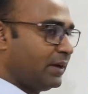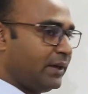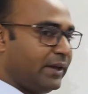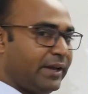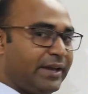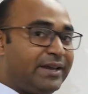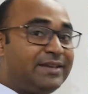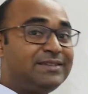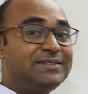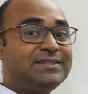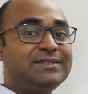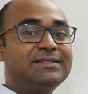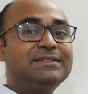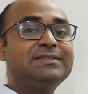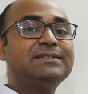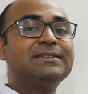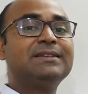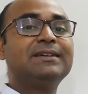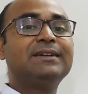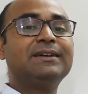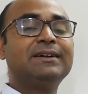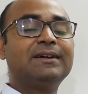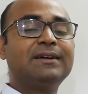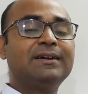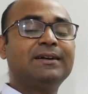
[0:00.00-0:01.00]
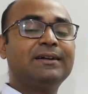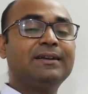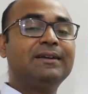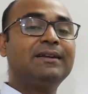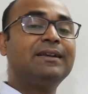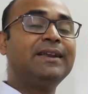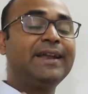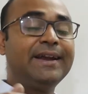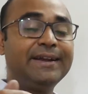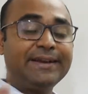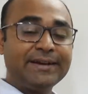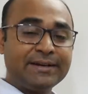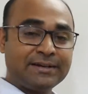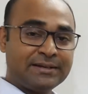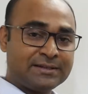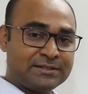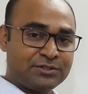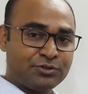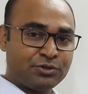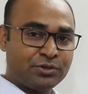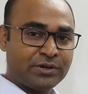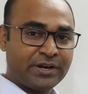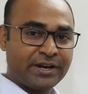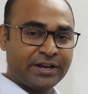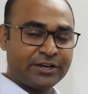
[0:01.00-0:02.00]
is later
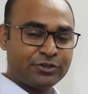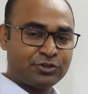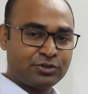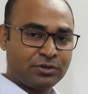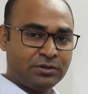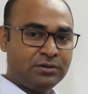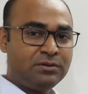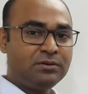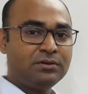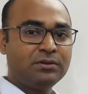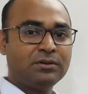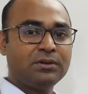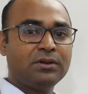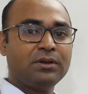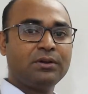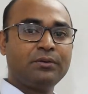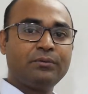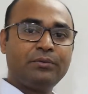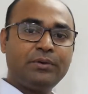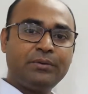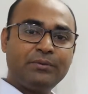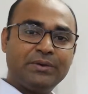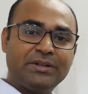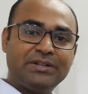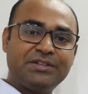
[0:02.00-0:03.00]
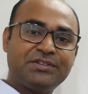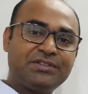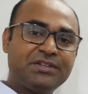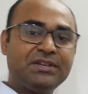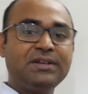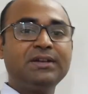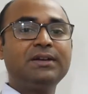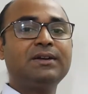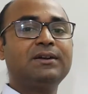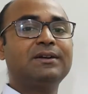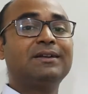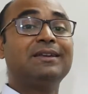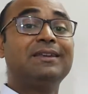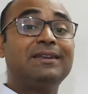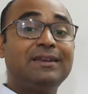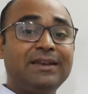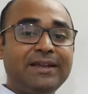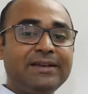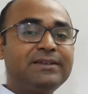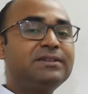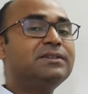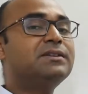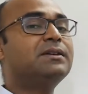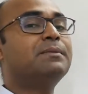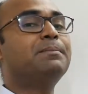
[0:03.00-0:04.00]
consideration. We will think
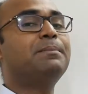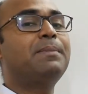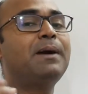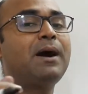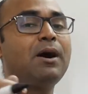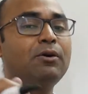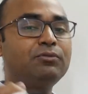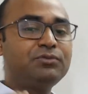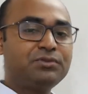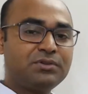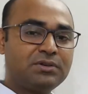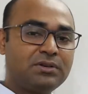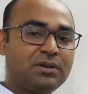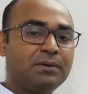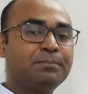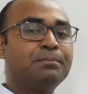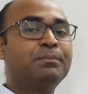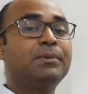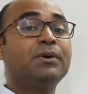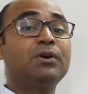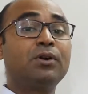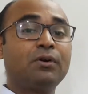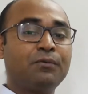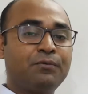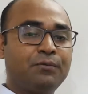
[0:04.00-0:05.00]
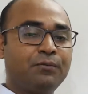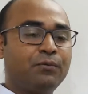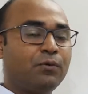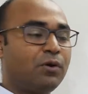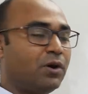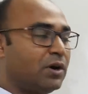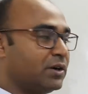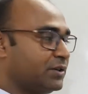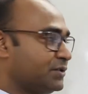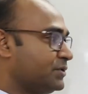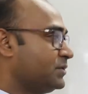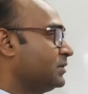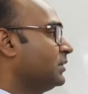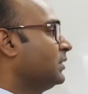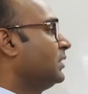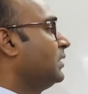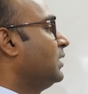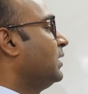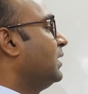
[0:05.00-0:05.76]
later about number of words.